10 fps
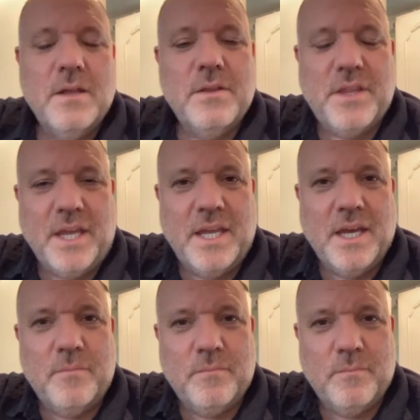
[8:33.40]

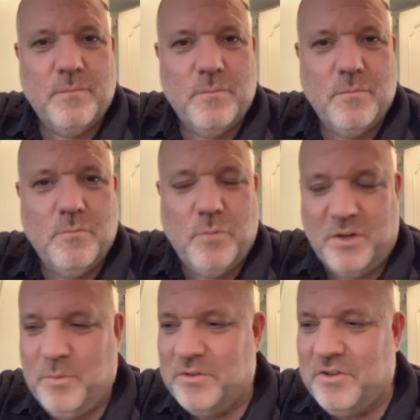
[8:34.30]
The
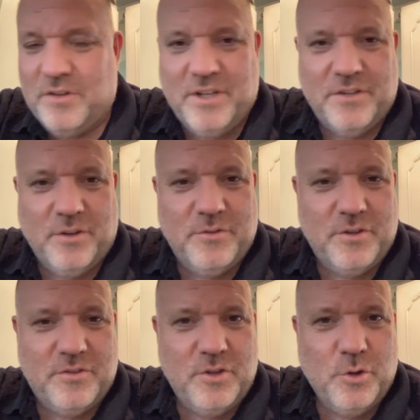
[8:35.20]
brings me on to nicely in terms
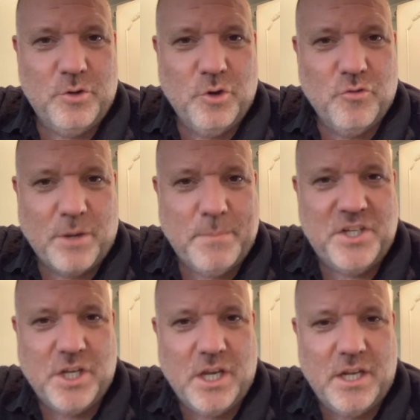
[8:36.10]
of your rugby
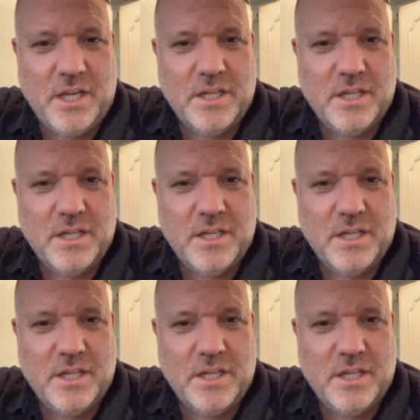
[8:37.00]
journey,